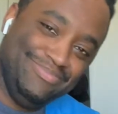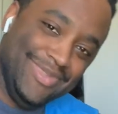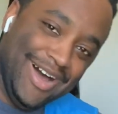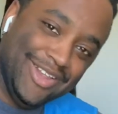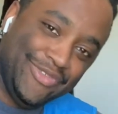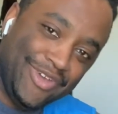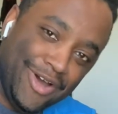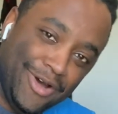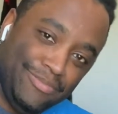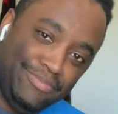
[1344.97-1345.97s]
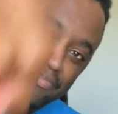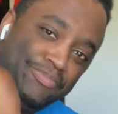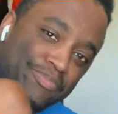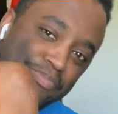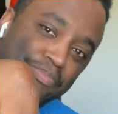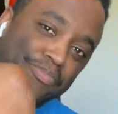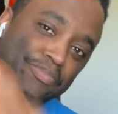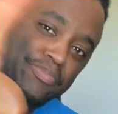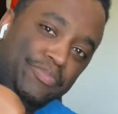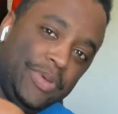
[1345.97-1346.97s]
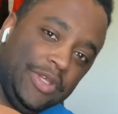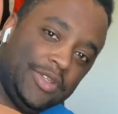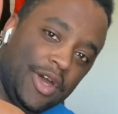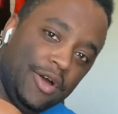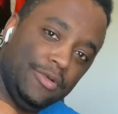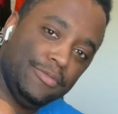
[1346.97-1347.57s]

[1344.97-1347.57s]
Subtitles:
I love y'all. Peace out.